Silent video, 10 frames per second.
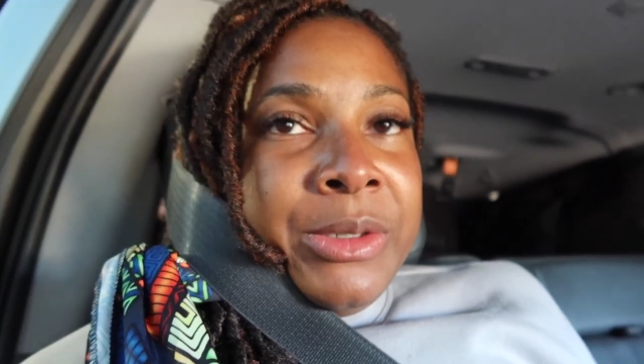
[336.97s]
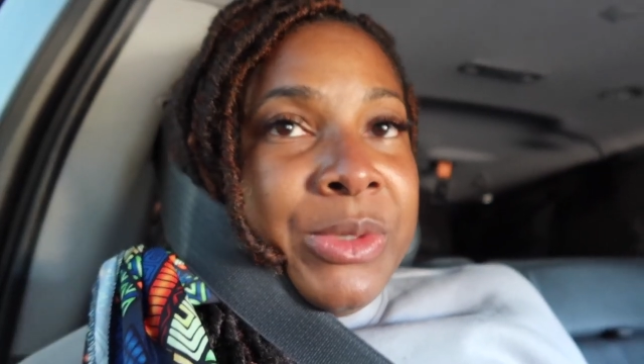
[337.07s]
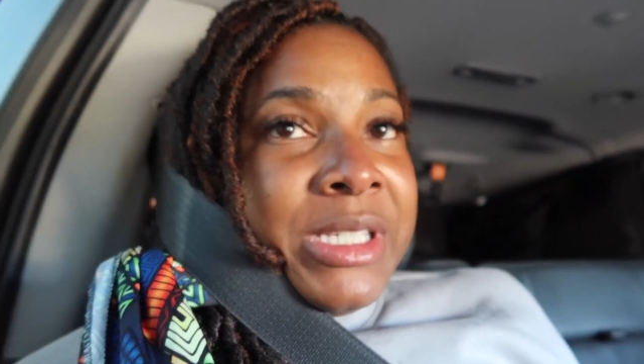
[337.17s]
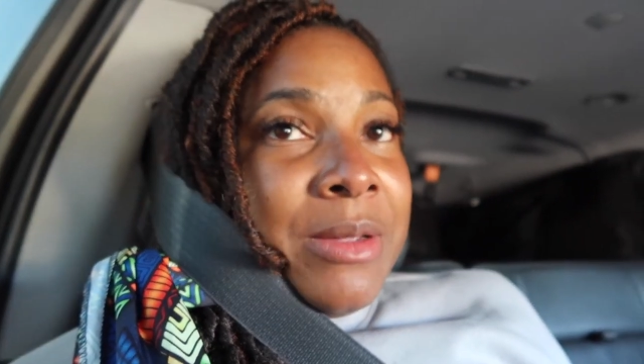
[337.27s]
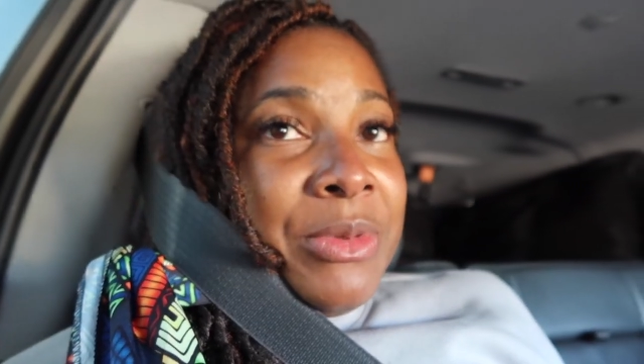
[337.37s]

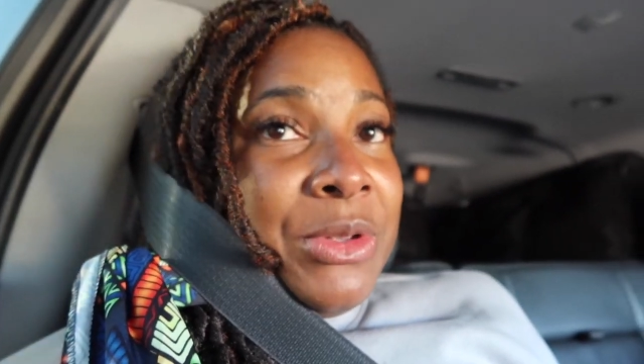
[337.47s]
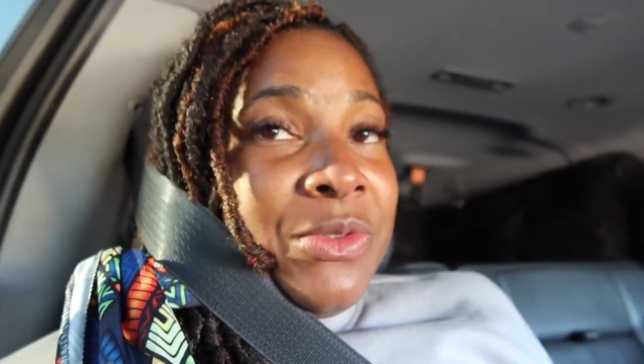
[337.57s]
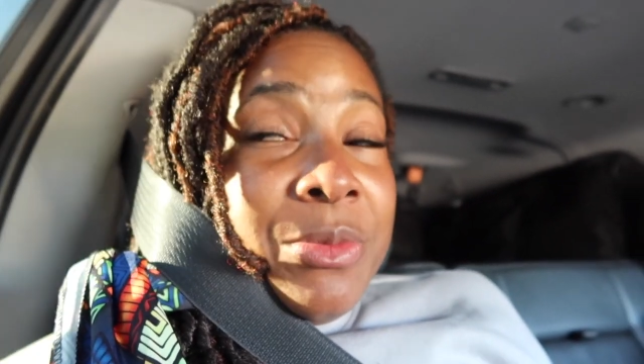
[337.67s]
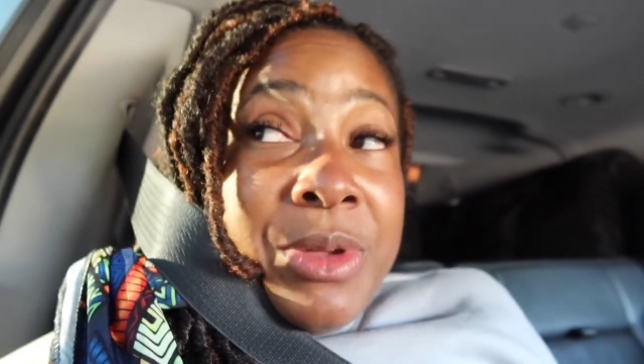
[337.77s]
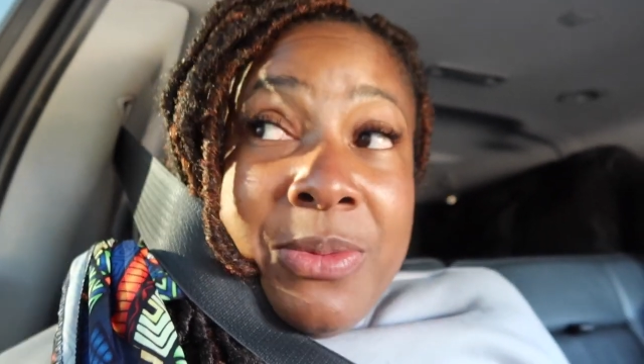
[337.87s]
What's up,
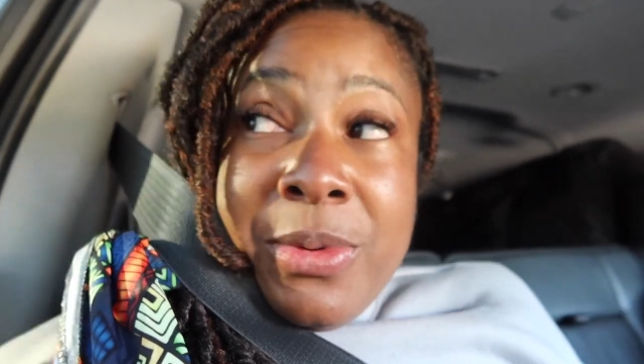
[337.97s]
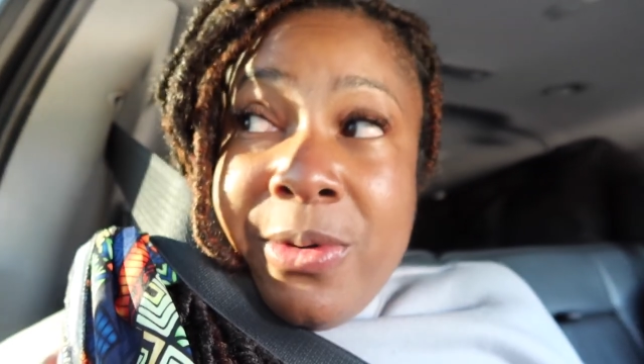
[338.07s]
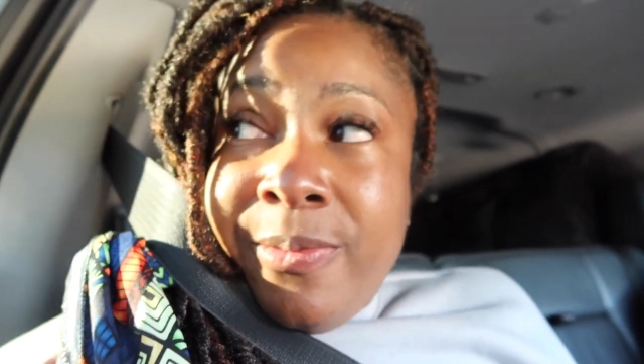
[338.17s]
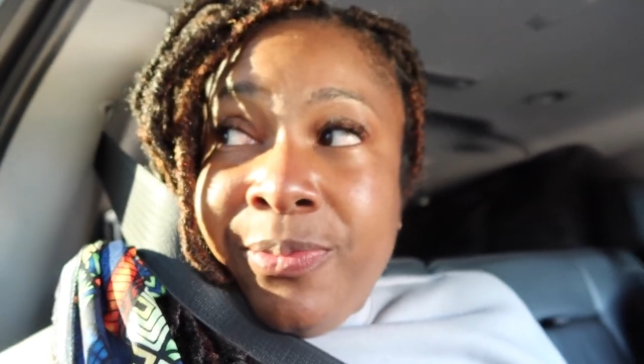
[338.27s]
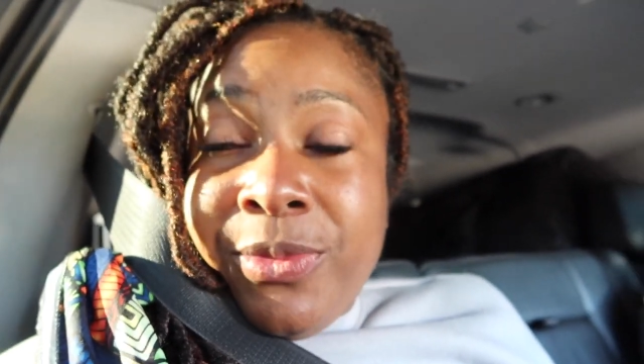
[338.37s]
beautiful people?
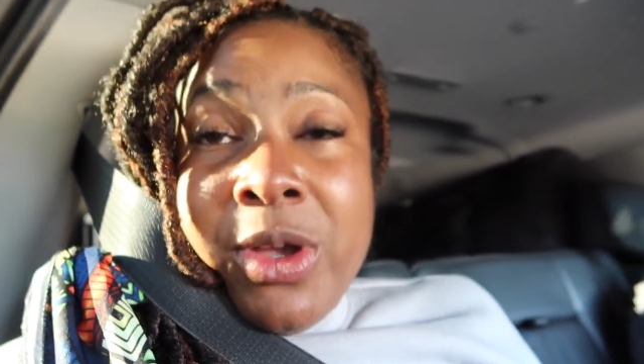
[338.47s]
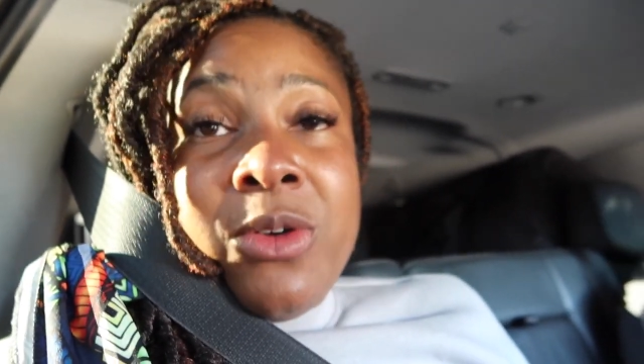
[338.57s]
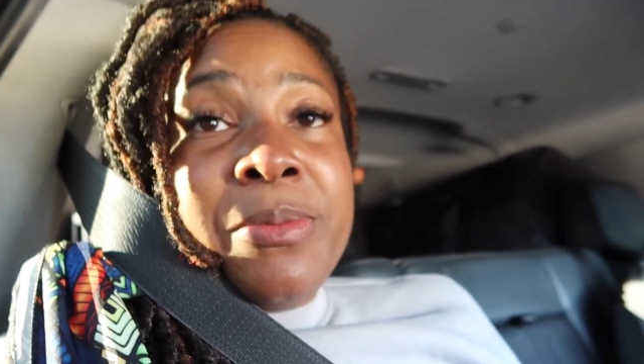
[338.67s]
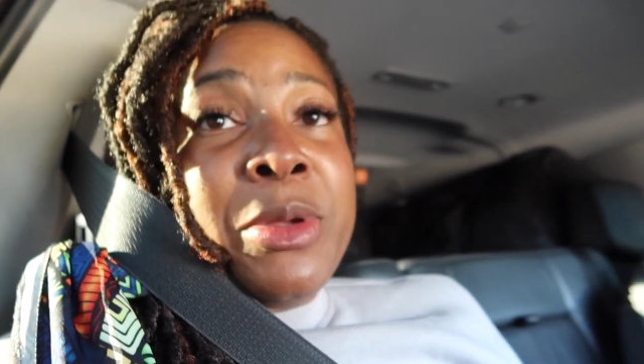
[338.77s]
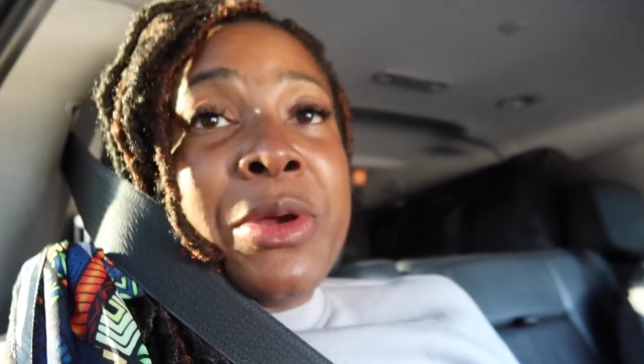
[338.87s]

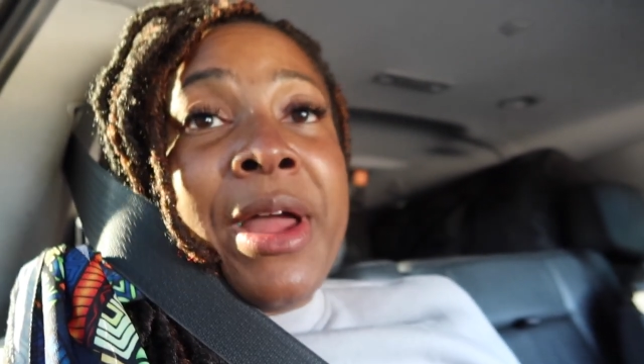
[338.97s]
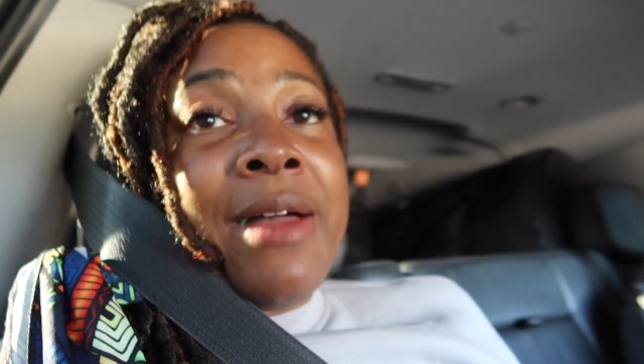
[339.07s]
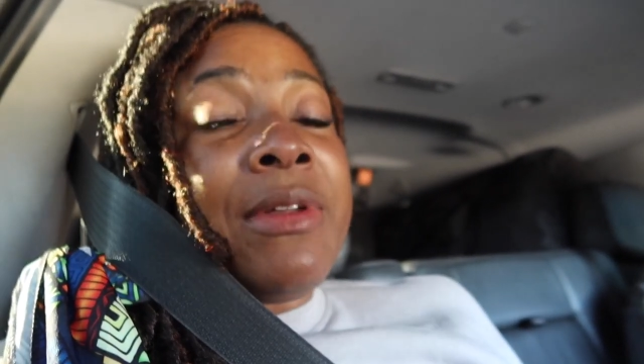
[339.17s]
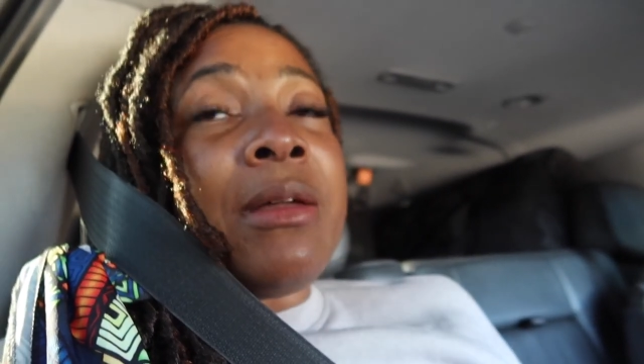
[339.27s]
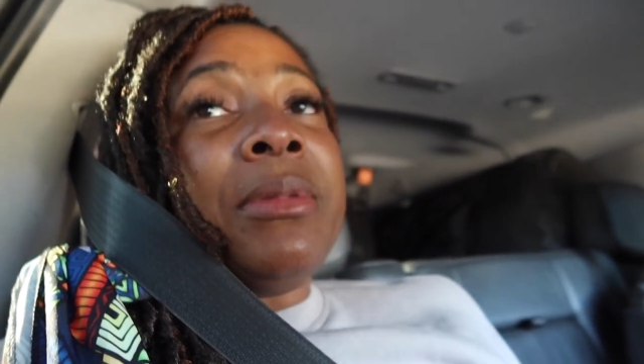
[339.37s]
Hope you're
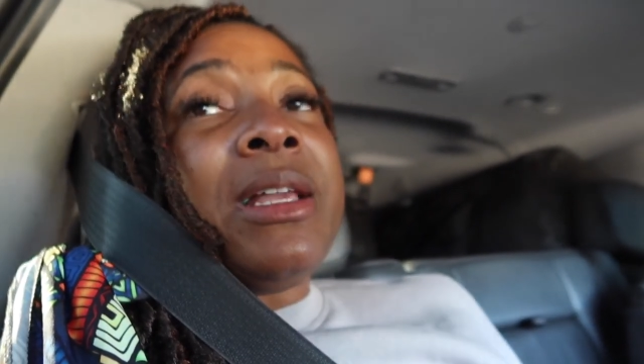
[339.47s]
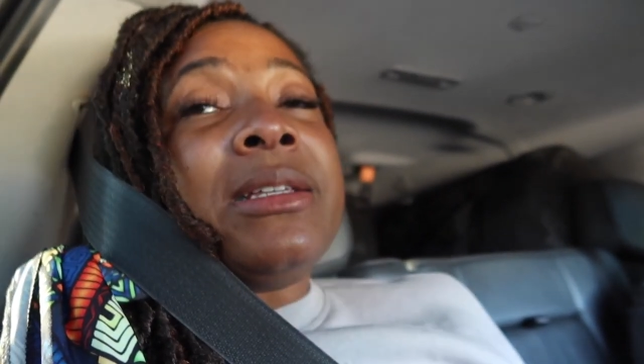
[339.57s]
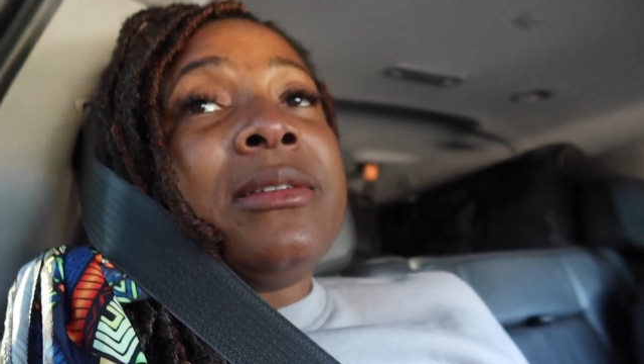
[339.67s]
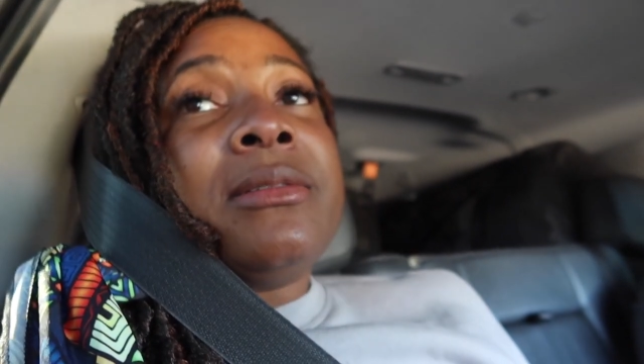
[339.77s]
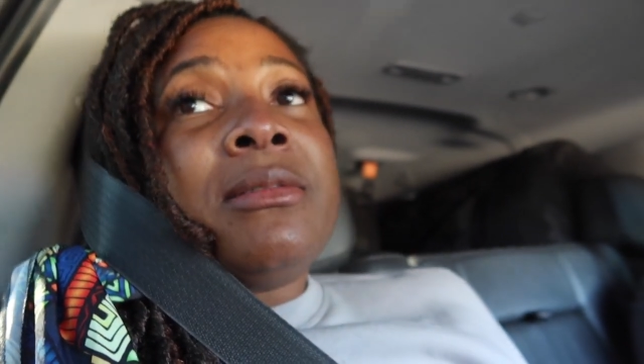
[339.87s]
having a
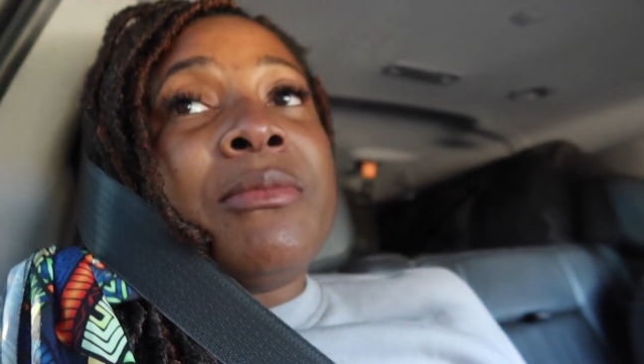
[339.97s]
blessed,